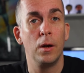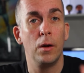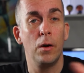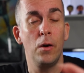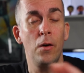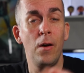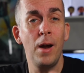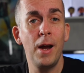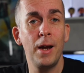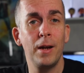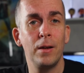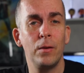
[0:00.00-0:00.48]

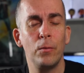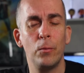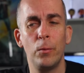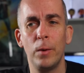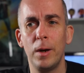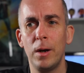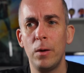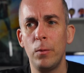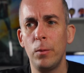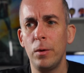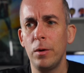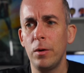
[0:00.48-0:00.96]
All right,
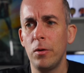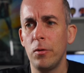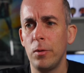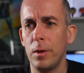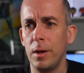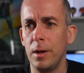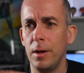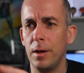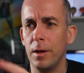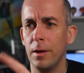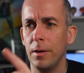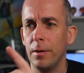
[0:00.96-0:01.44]
where were
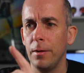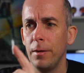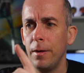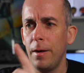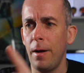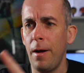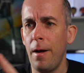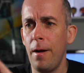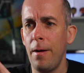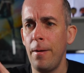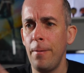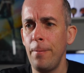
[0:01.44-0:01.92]
we?
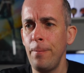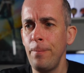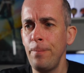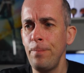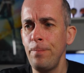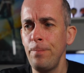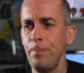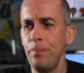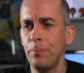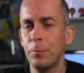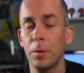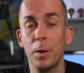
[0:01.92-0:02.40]

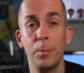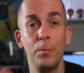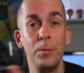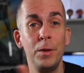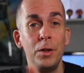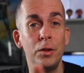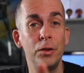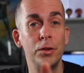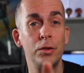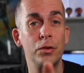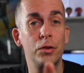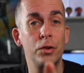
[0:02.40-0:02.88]

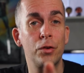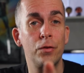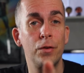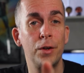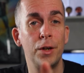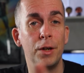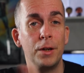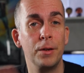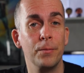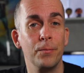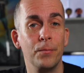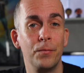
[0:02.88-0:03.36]
Mission
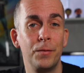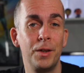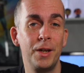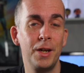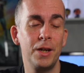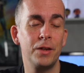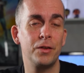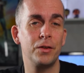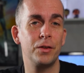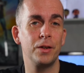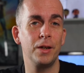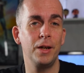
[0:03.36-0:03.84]
screen.
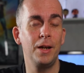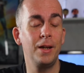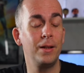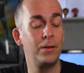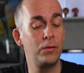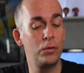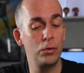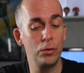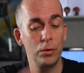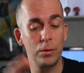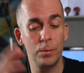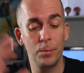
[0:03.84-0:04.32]
Yes,
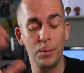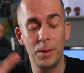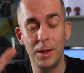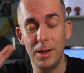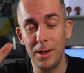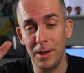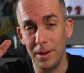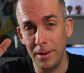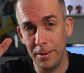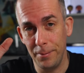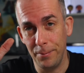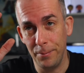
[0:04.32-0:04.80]
it took
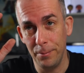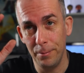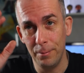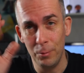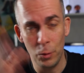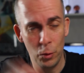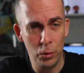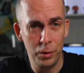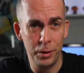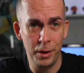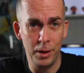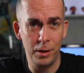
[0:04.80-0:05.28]
me
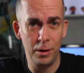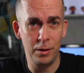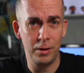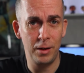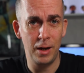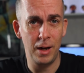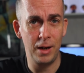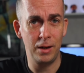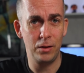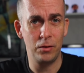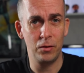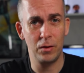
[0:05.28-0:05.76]
more than a
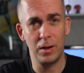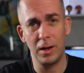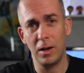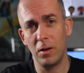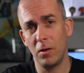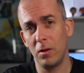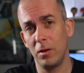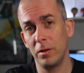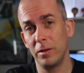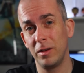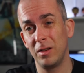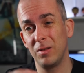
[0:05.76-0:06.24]
day to get
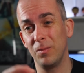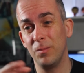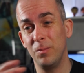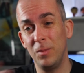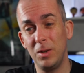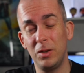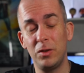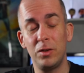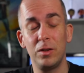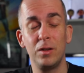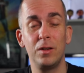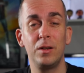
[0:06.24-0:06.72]
all this
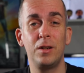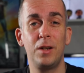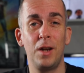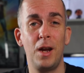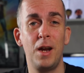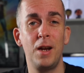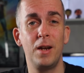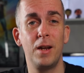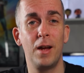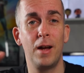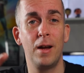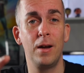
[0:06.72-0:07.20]
mission
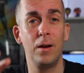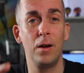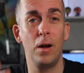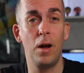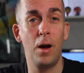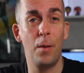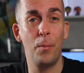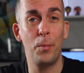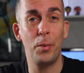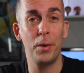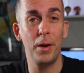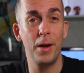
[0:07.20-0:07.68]
data
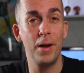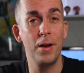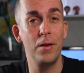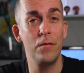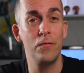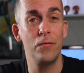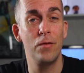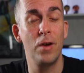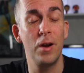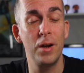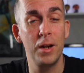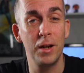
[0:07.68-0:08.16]
up
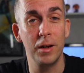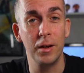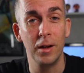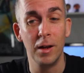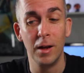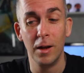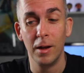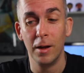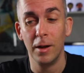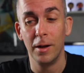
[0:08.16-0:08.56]
and running.